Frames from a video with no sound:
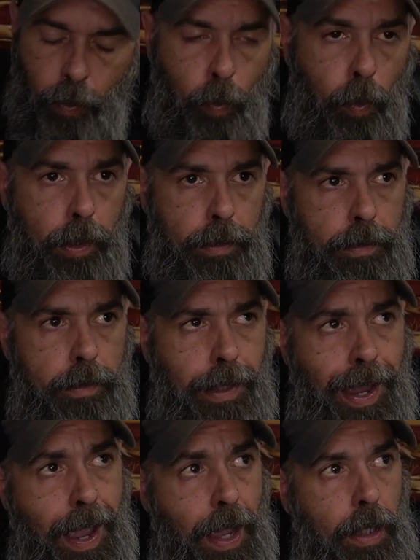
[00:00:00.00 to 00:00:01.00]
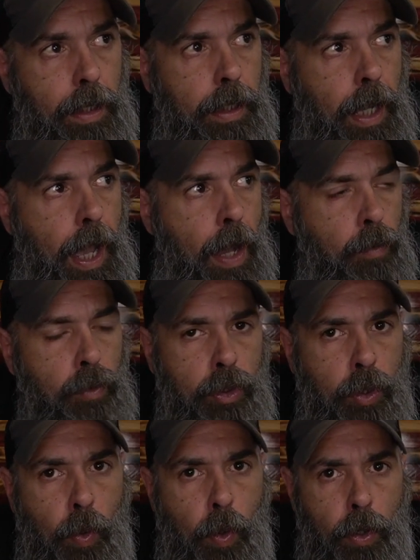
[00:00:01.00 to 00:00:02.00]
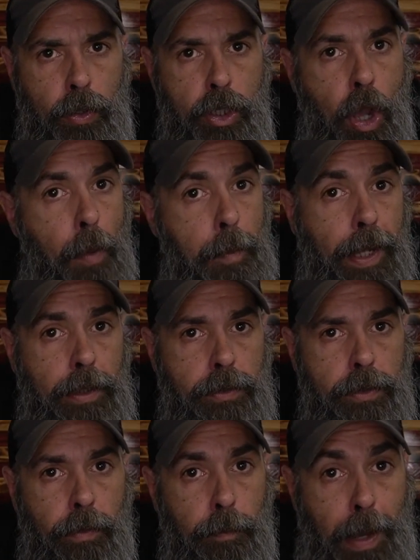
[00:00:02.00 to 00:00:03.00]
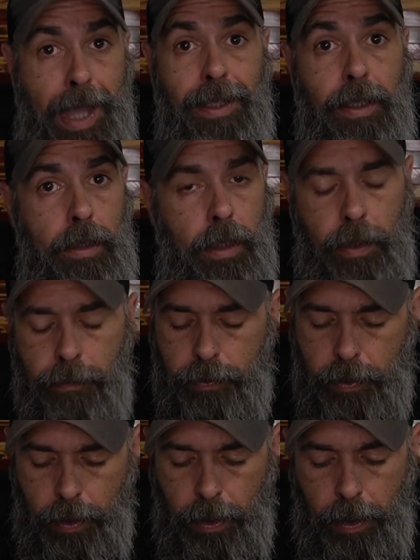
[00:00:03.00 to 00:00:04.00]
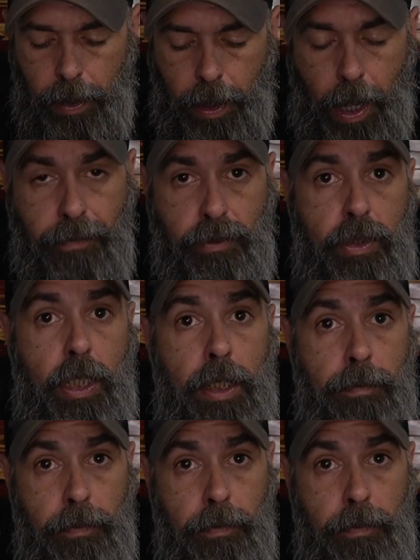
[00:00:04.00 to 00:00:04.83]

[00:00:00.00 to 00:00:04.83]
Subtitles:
One Tac Outdoor Nomex pilot gloves. I've seen them